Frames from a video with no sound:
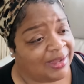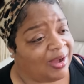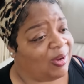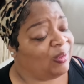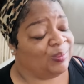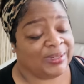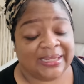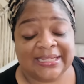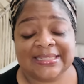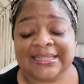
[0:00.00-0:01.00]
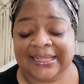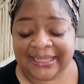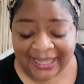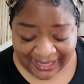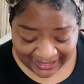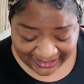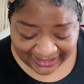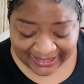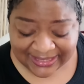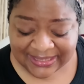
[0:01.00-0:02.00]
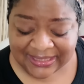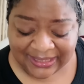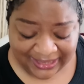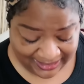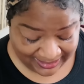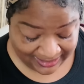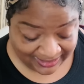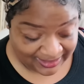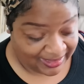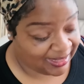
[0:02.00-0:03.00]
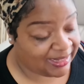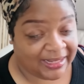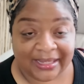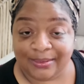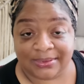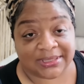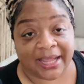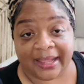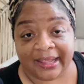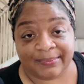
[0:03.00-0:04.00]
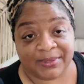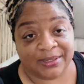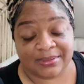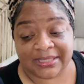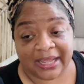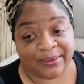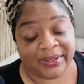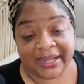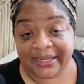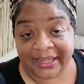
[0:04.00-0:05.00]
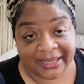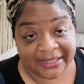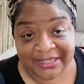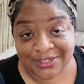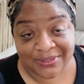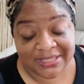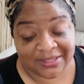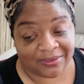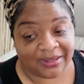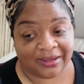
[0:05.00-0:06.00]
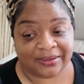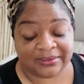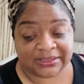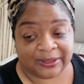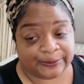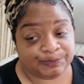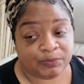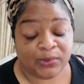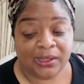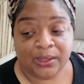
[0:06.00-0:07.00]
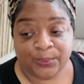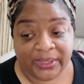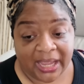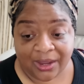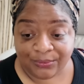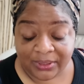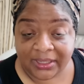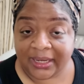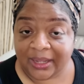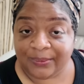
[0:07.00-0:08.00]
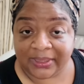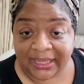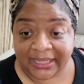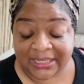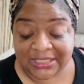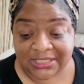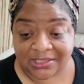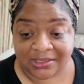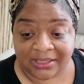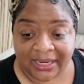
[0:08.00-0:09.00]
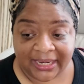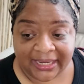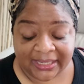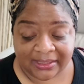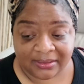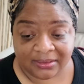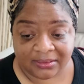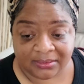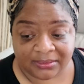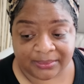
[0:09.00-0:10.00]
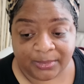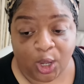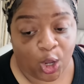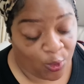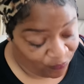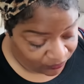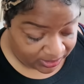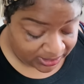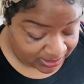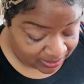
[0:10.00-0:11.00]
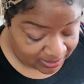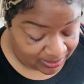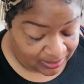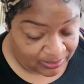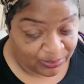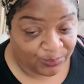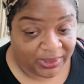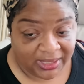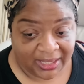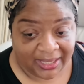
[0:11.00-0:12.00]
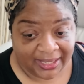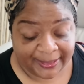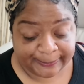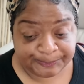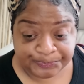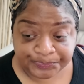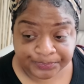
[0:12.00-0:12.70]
On its last leg. And it was time. It was time. We had to have that tree so long. So we got rid of that one last year. And hopefully we can